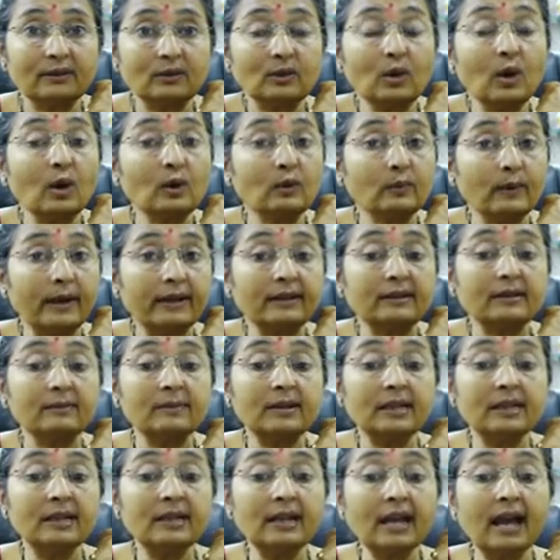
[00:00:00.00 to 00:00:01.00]
thought
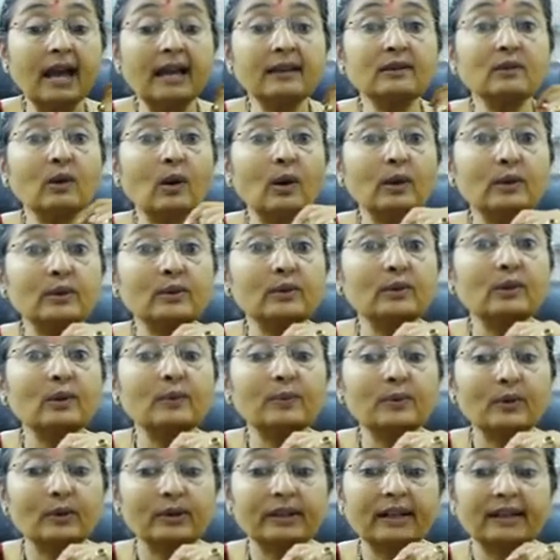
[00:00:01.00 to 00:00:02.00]
vitamin D as
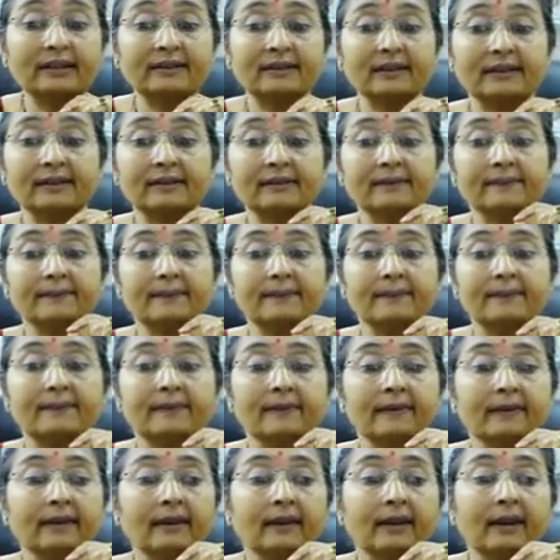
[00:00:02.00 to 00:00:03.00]
osteoprotector
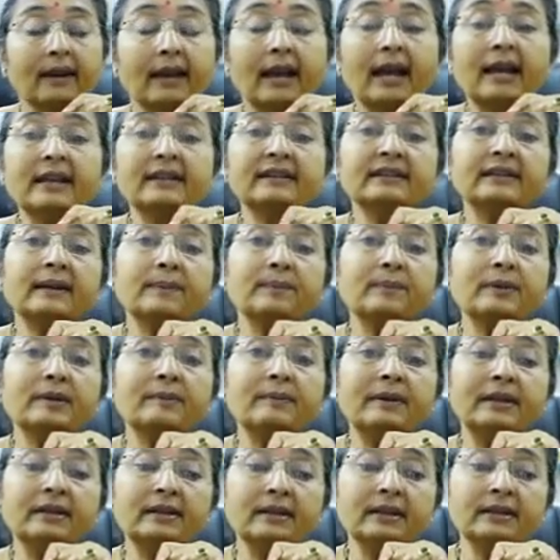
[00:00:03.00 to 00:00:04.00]
and
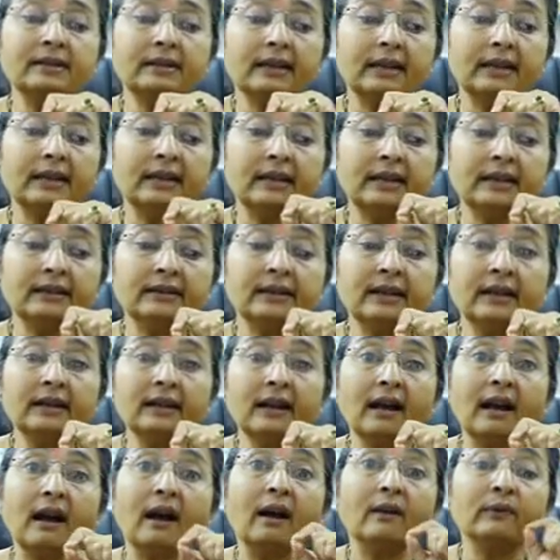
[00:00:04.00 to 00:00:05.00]
supplement it either
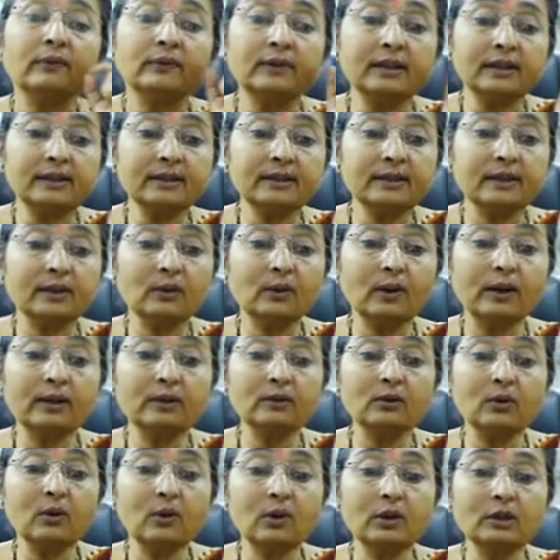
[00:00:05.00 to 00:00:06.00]
after
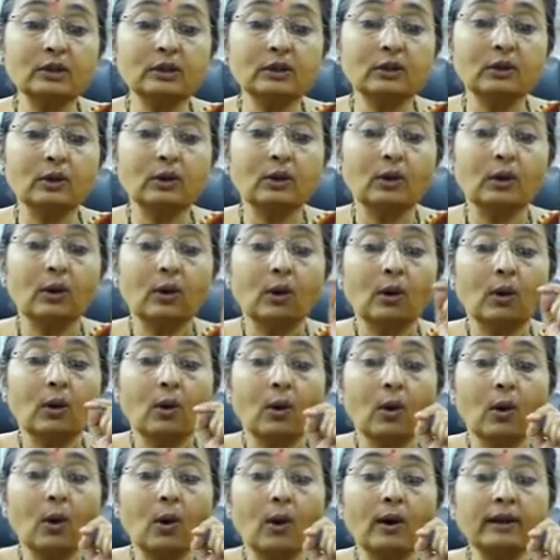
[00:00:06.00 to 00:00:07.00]
steroid course
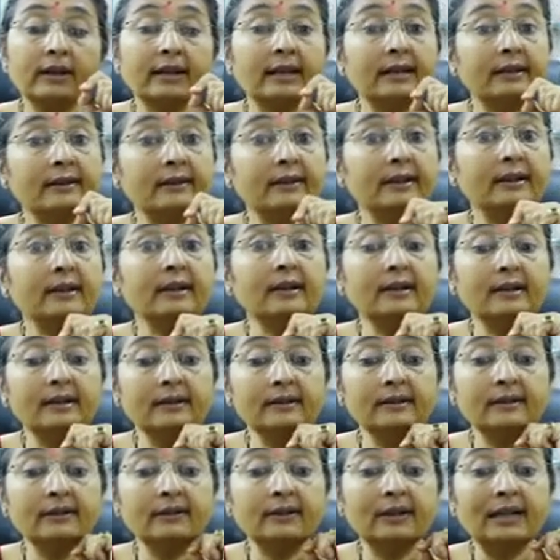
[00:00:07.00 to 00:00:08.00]
or in
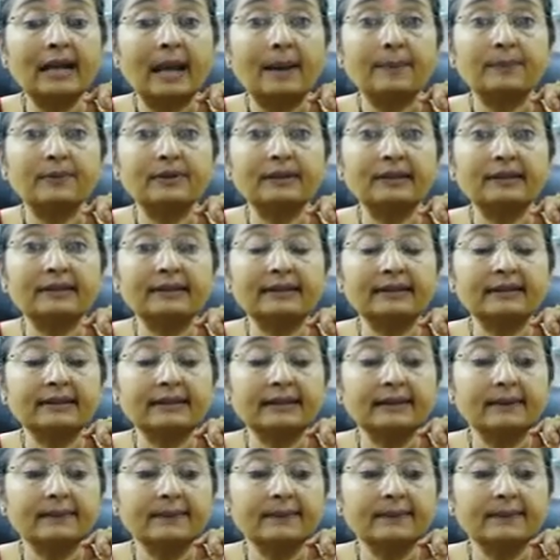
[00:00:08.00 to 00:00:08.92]
recurrent relapses.